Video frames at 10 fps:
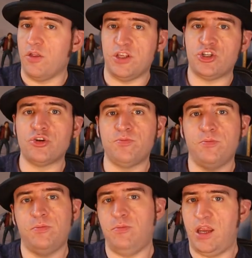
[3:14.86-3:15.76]
This should
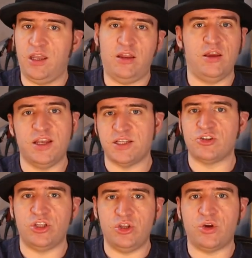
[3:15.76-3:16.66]
mean that
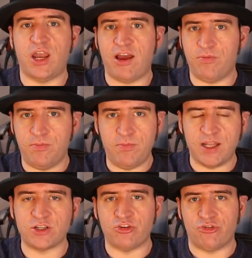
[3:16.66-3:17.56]
essentially you can have
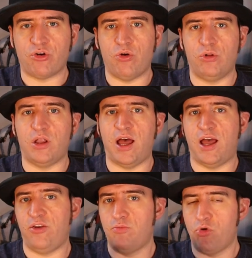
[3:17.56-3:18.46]
better control
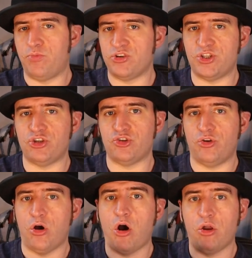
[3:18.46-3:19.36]
and more
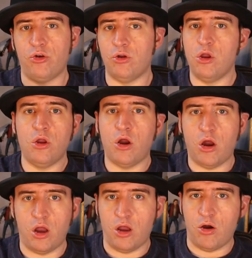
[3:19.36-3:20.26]
precision on
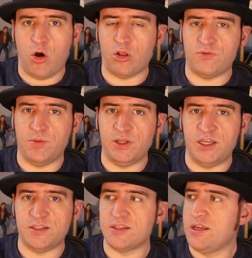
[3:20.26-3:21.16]
all of the
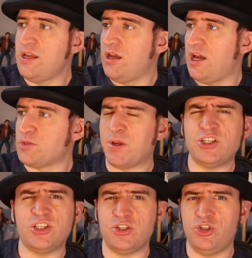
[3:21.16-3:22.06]
bleeds,
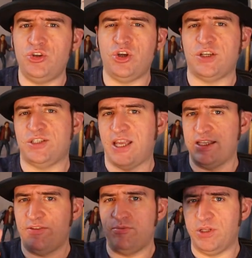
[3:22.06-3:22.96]
especially since you can
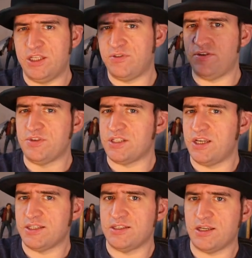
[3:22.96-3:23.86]
set different bleeds for different
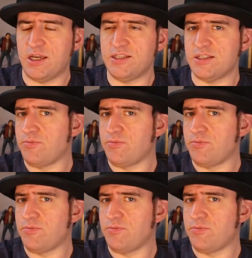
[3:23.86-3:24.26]
sizes.